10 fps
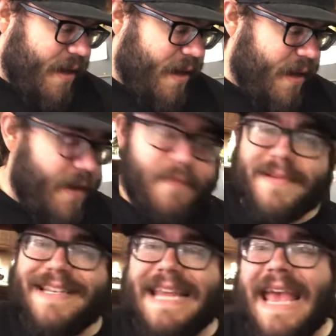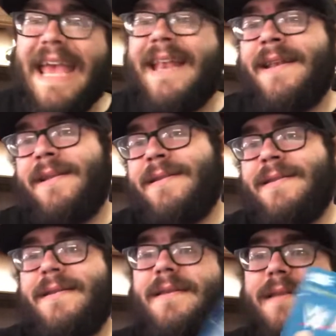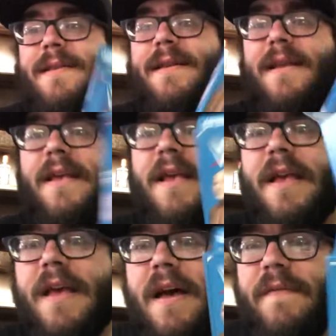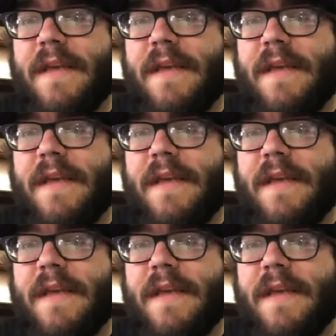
um, 10 of